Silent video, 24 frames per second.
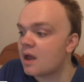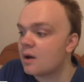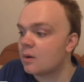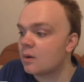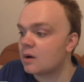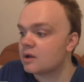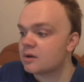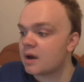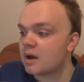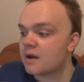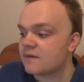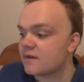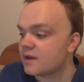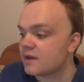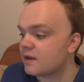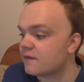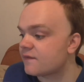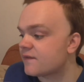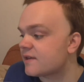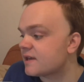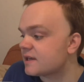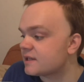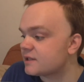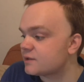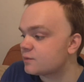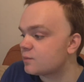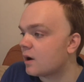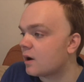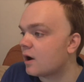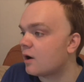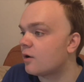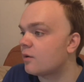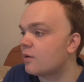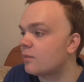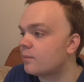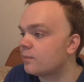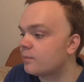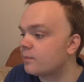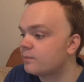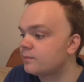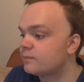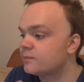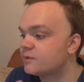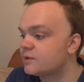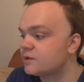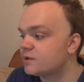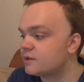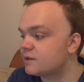What do I think of this? Well,
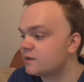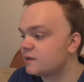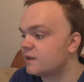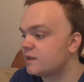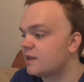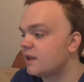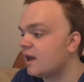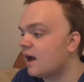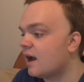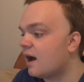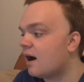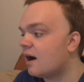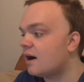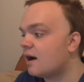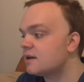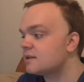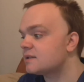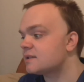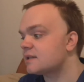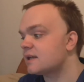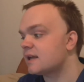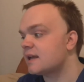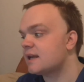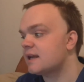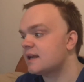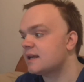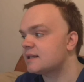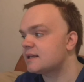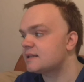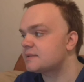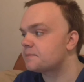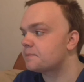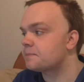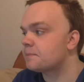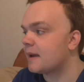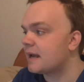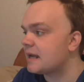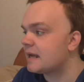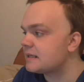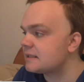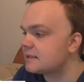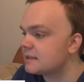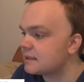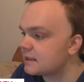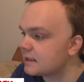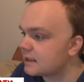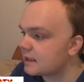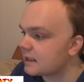the art is
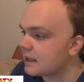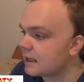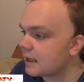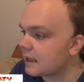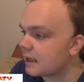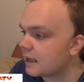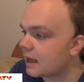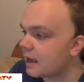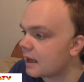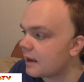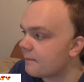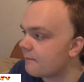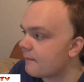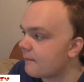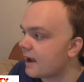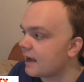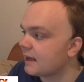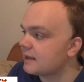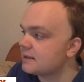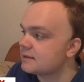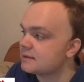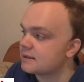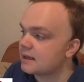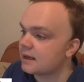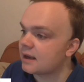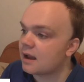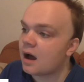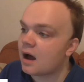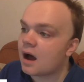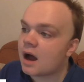basically amazing.